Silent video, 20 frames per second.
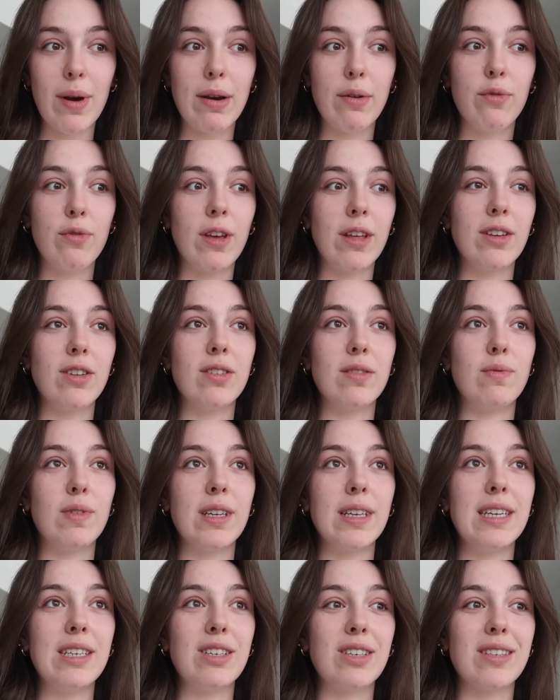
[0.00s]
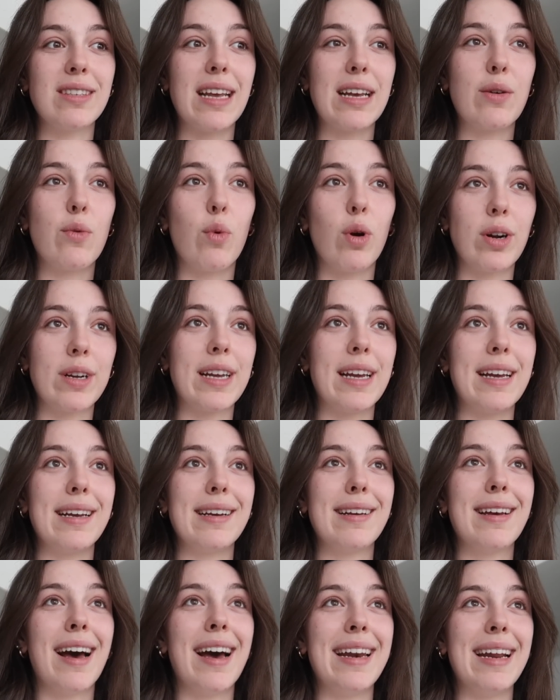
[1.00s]
and Phil is really just like
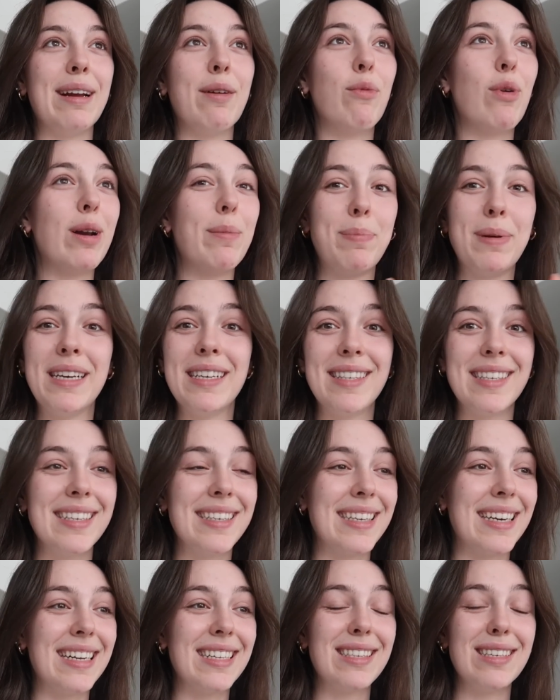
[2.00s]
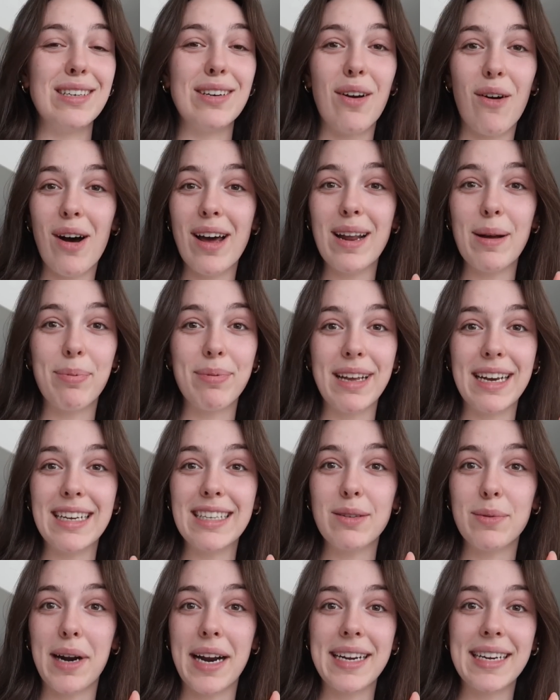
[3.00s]
working, cutting wood pieces, and it's not a
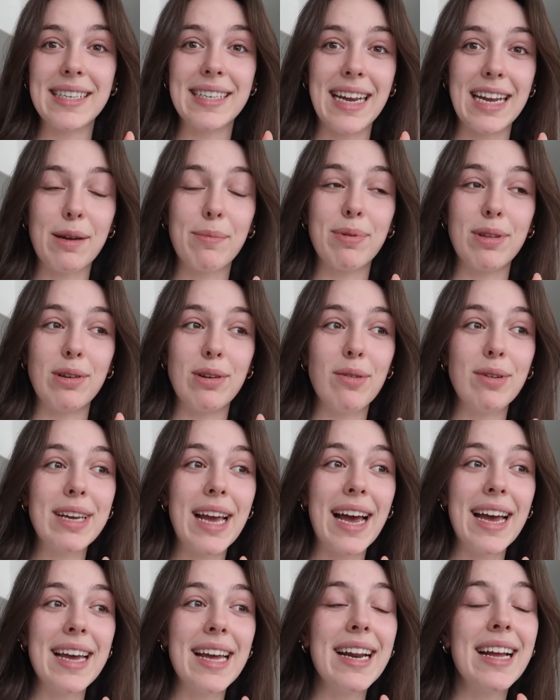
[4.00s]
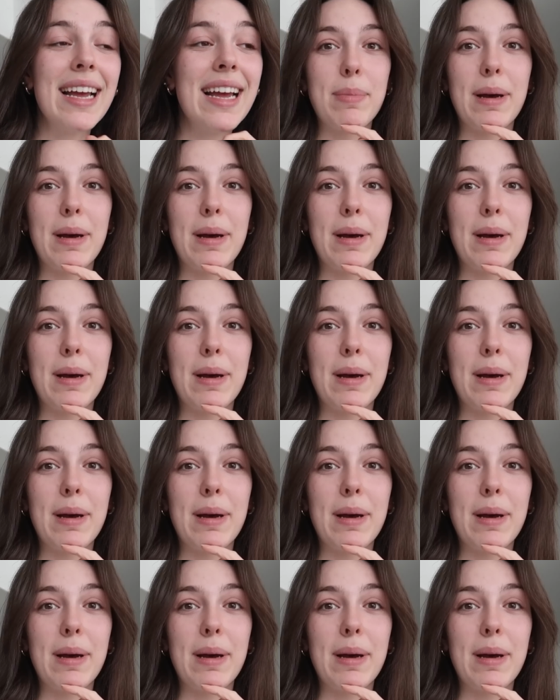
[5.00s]
place where I can take Pluto yet,